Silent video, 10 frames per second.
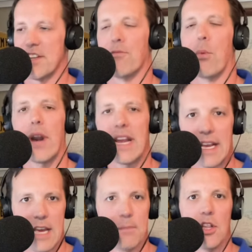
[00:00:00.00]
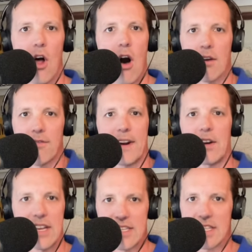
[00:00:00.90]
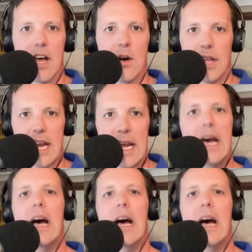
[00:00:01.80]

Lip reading: of bringing him along fairly slowly.